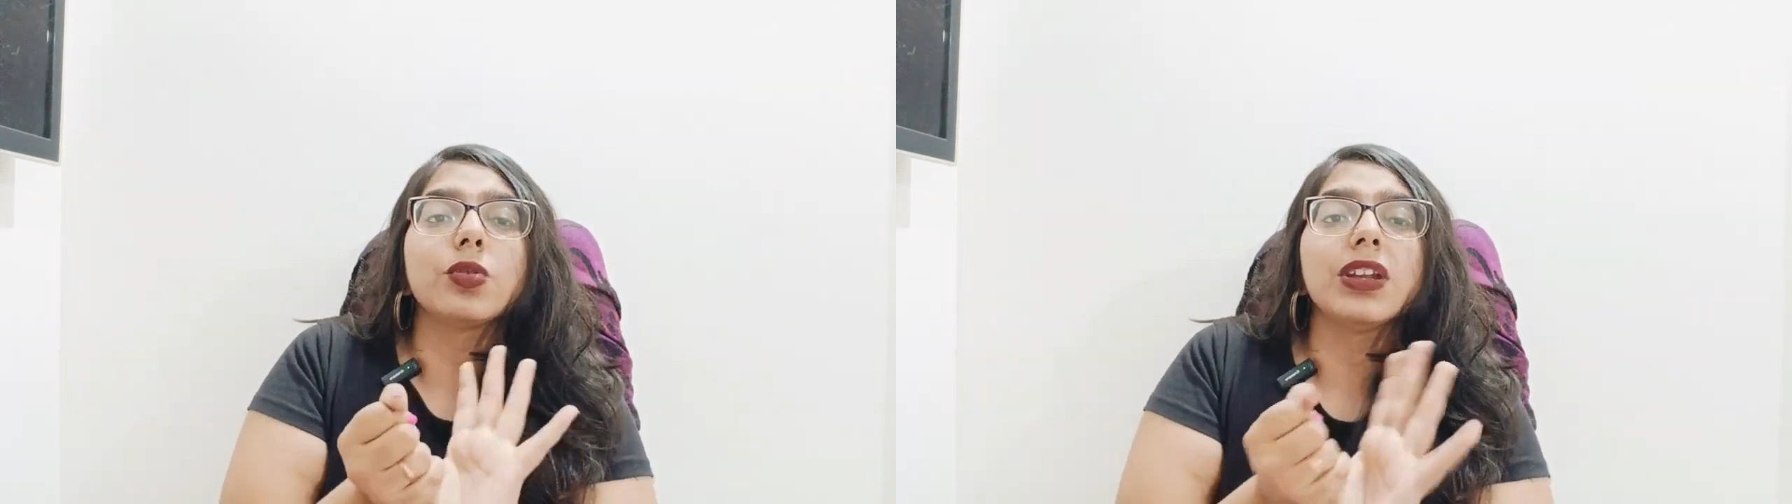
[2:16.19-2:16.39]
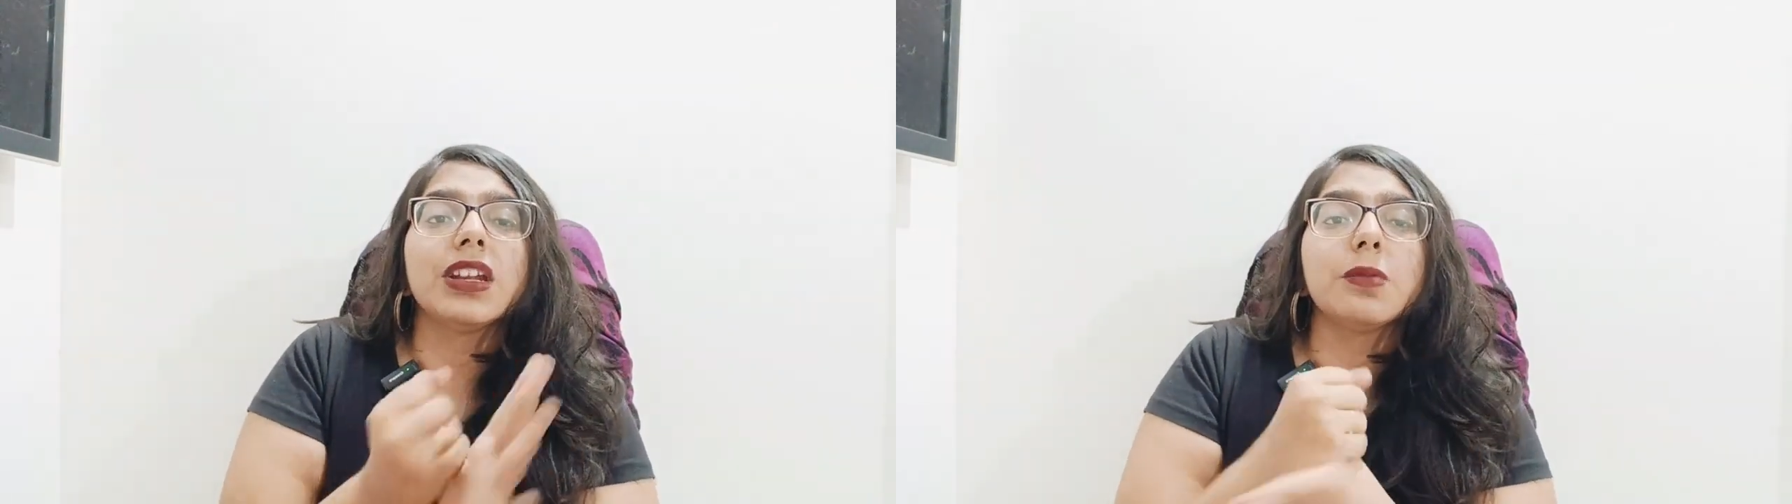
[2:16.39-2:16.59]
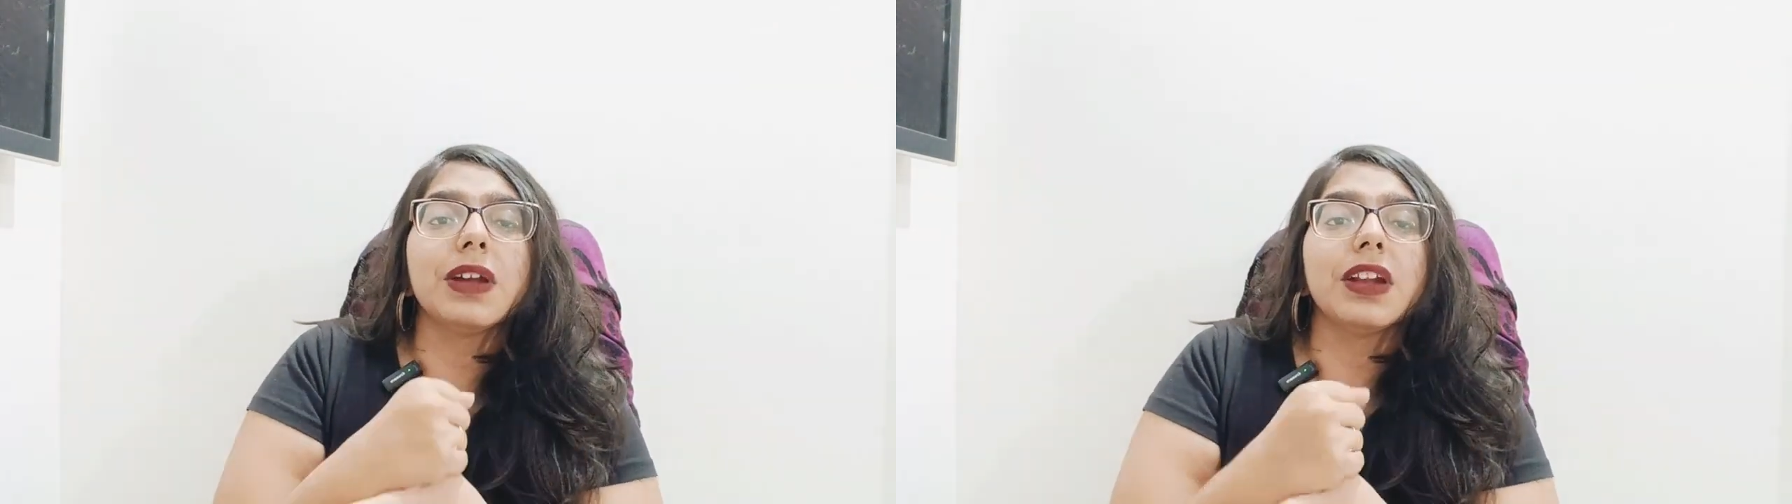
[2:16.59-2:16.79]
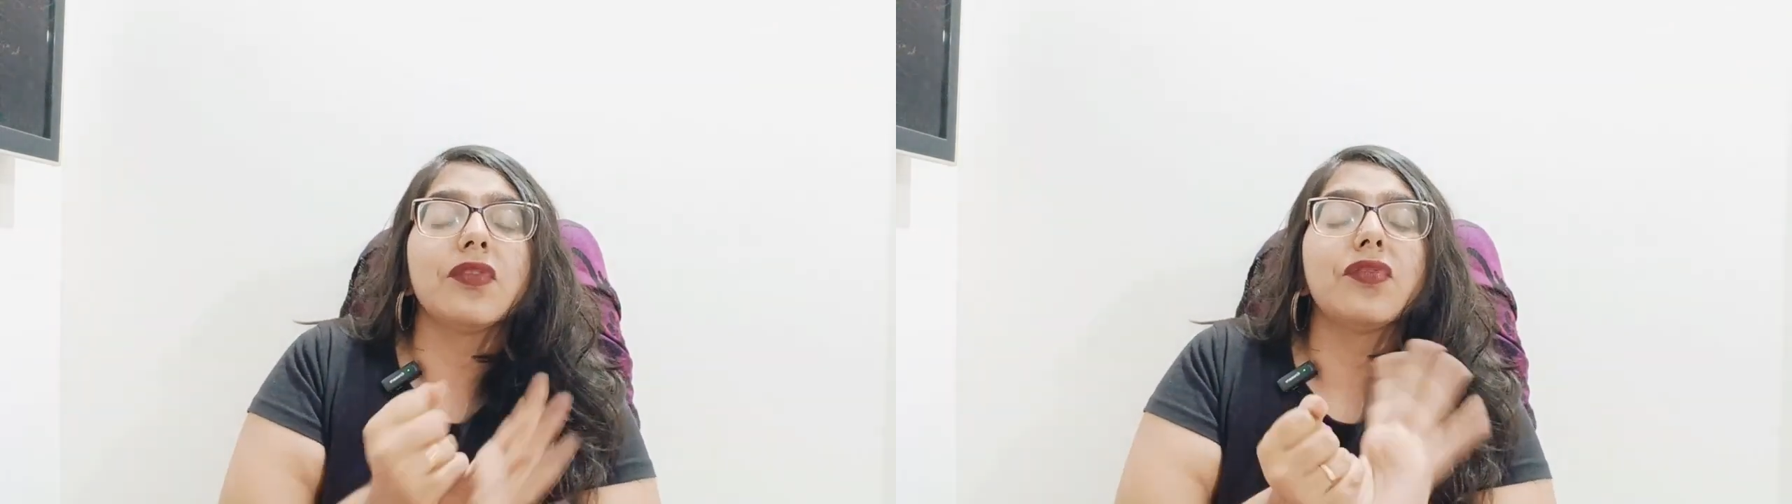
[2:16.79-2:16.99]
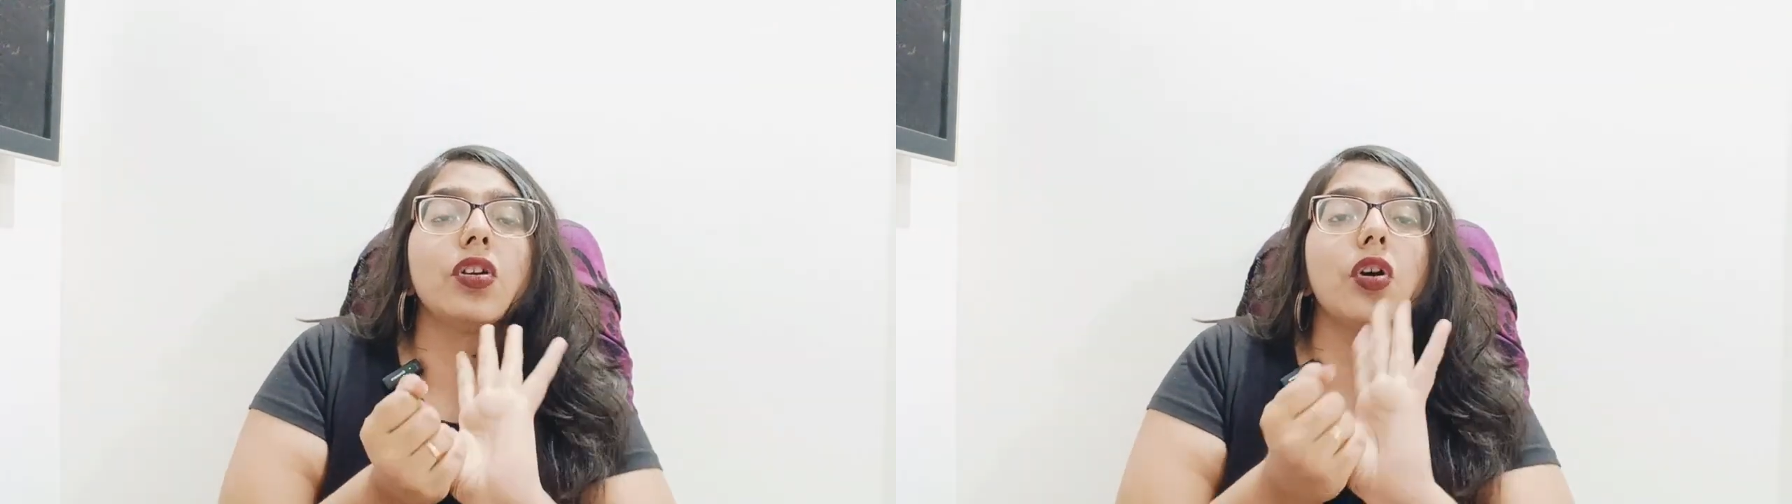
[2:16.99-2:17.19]
treatment
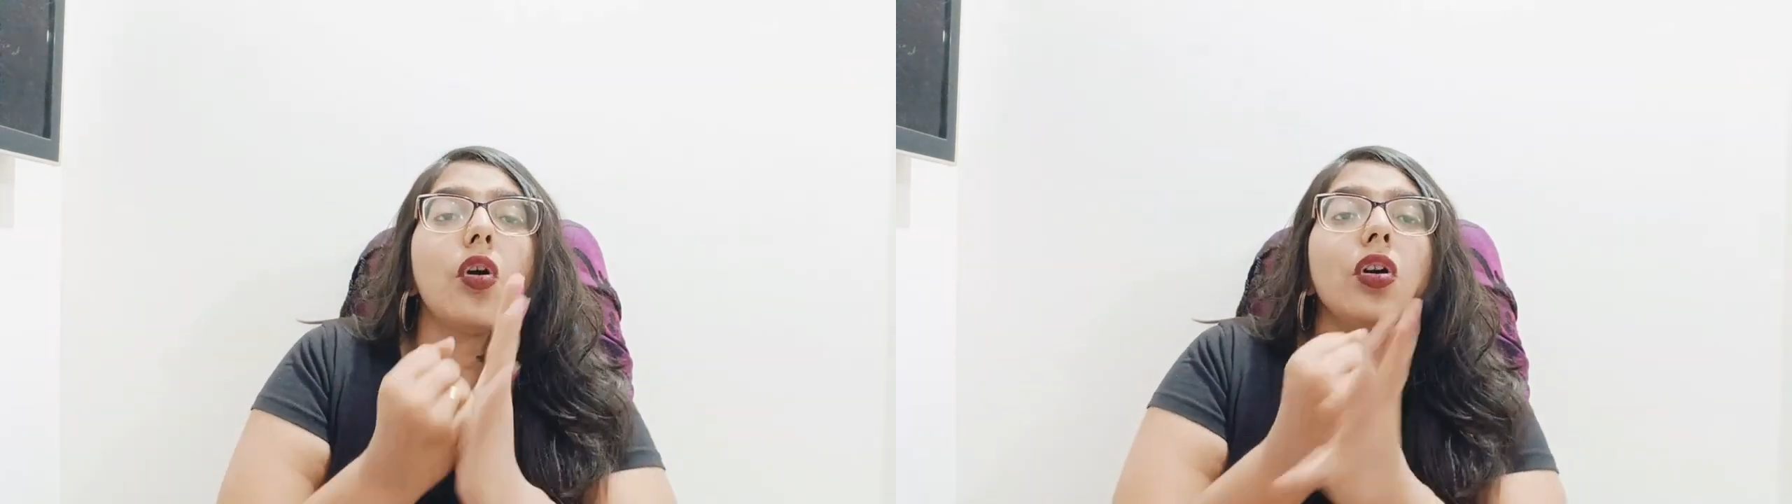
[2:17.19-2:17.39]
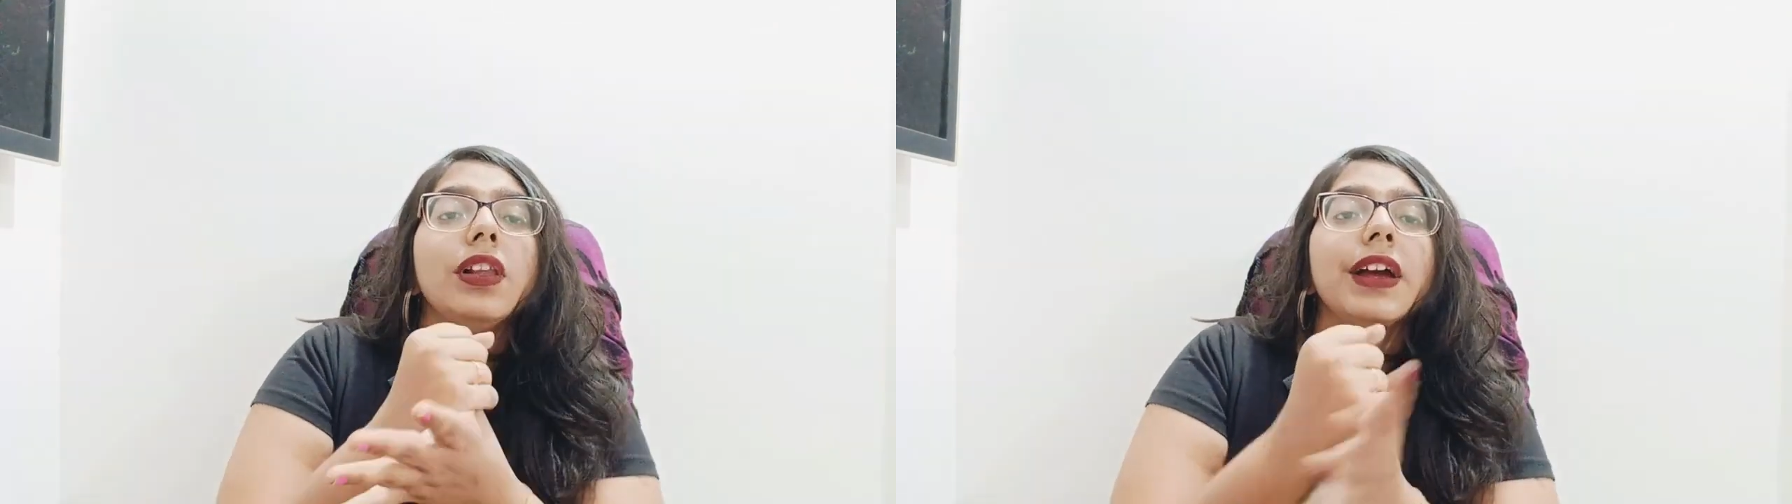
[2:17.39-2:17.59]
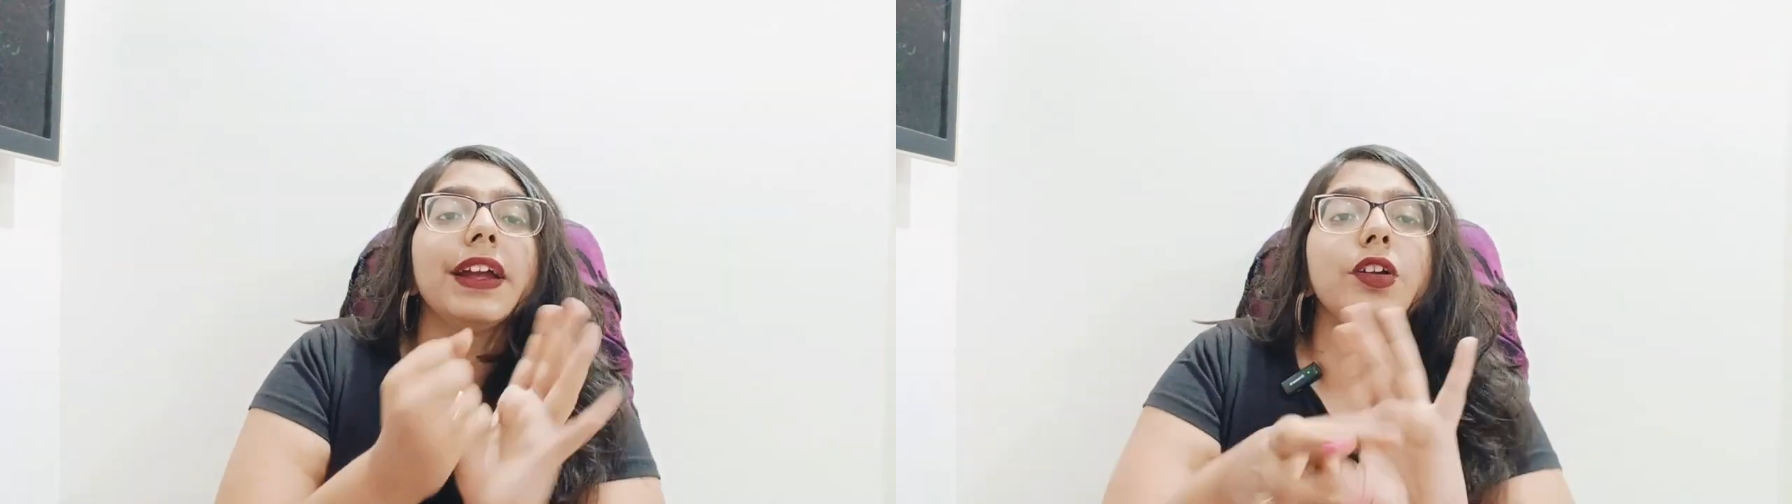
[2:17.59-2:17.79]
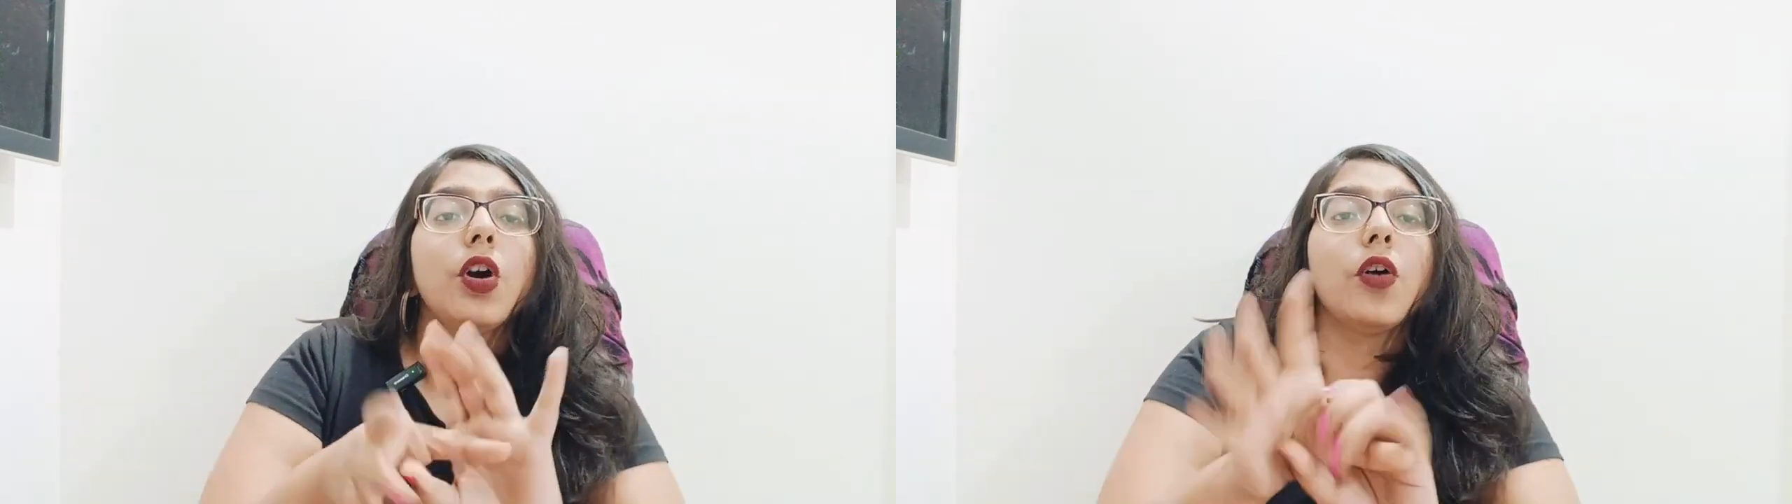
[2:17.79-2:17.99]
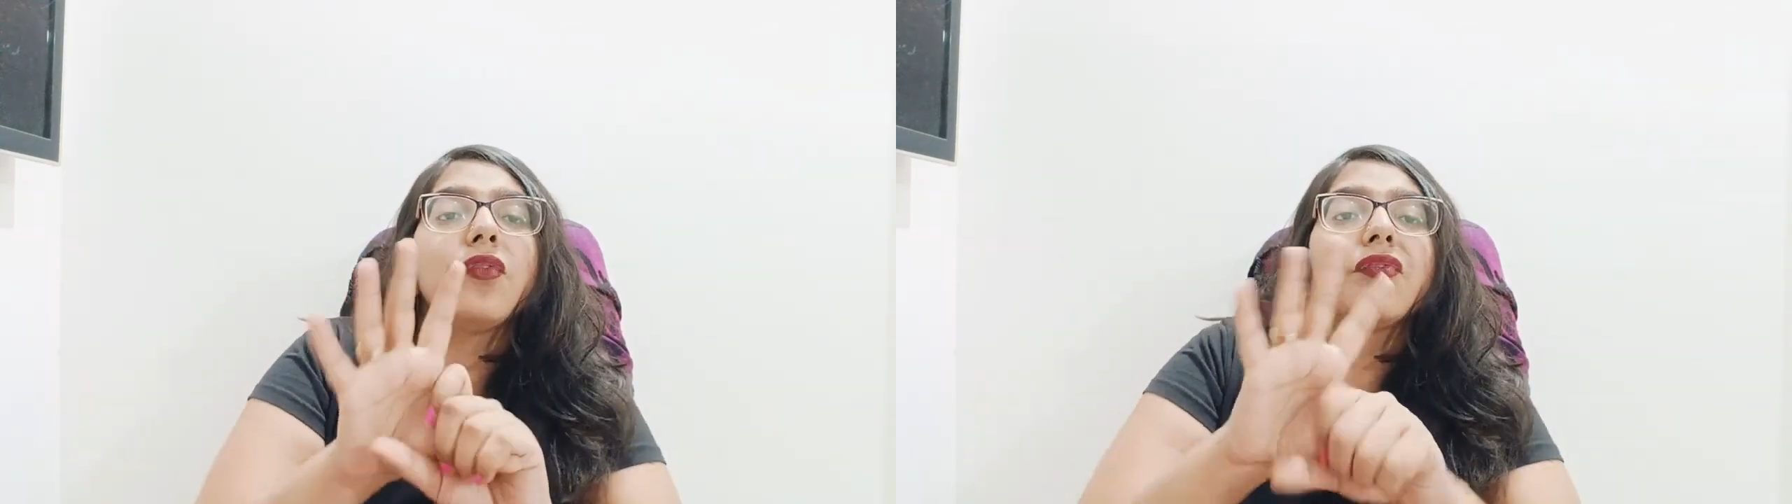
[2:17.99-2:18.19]
for all kind
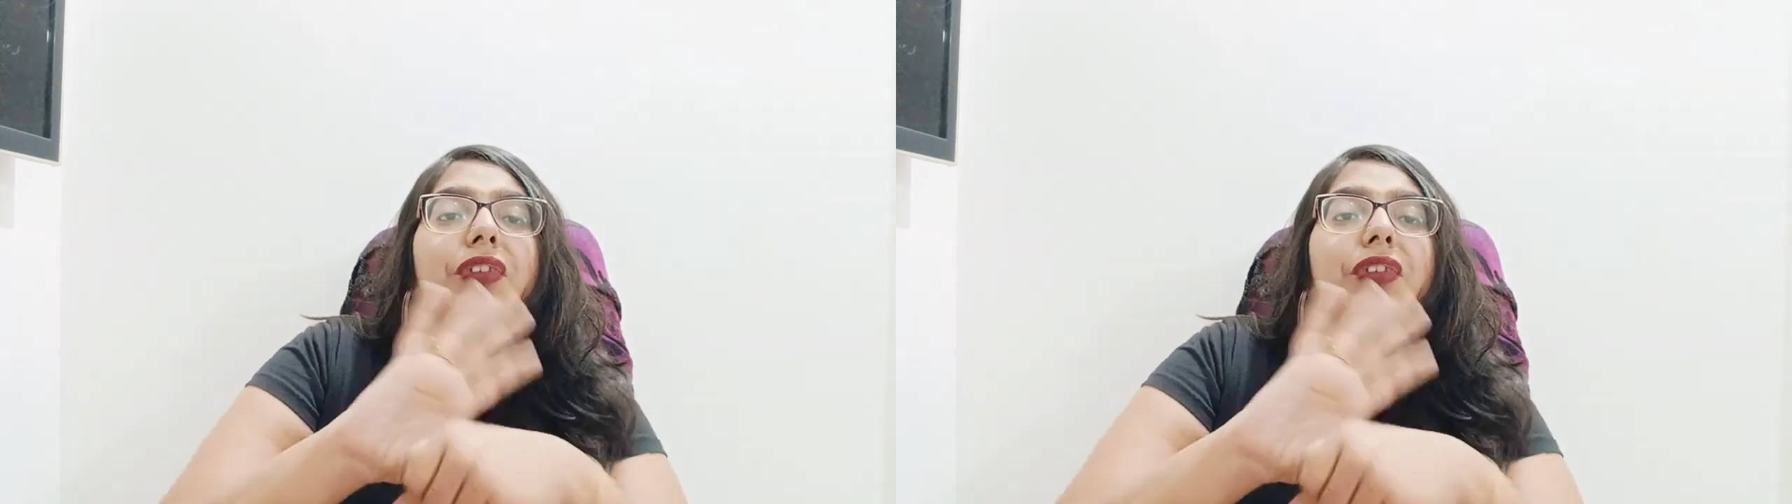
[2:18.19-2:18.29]
of